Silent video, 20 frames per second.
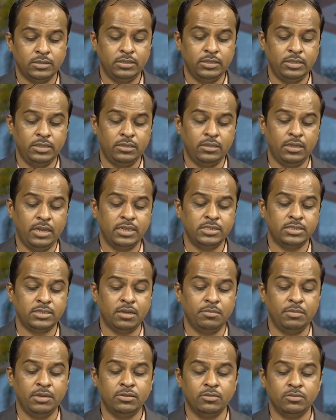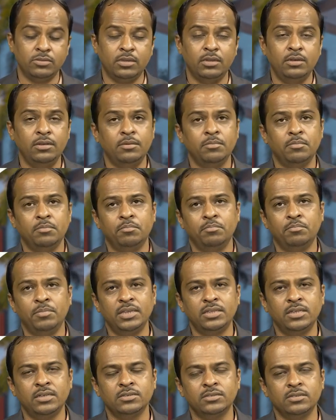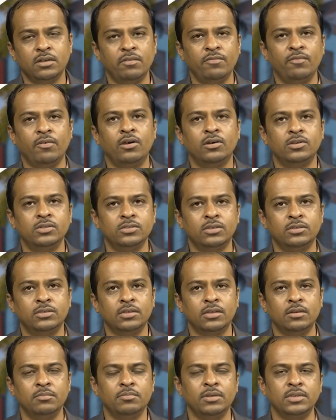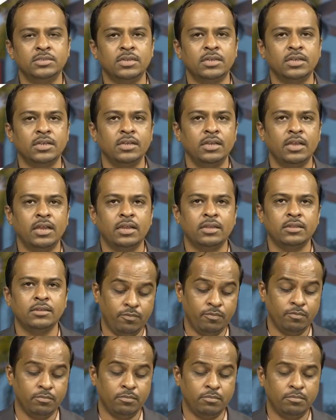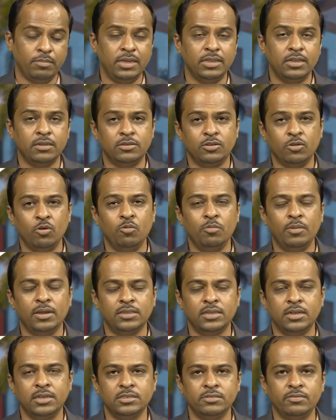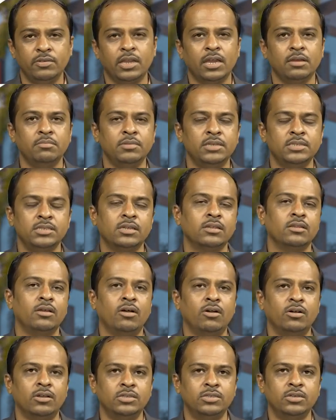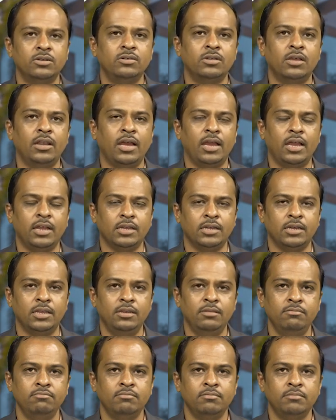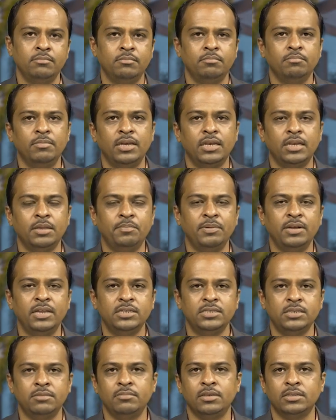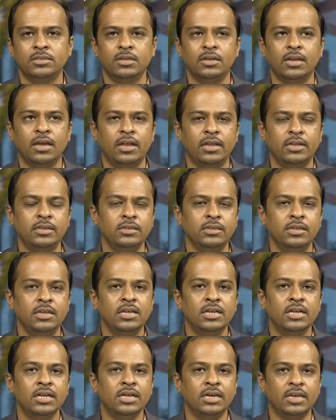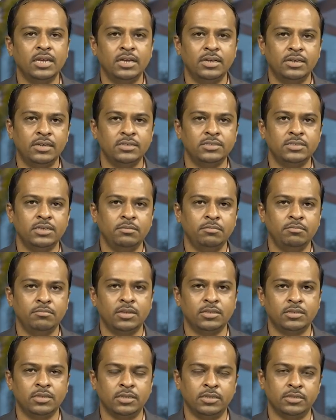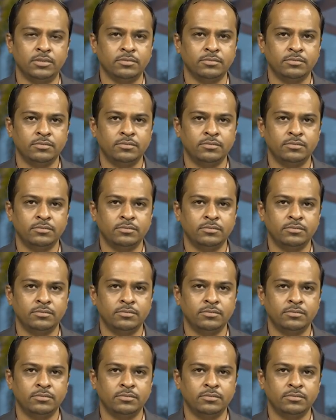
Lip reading: Next, coming to the methods of horizontal measuring. By the two methods, we can measure the horizontal angle by repetition method and reiteration method.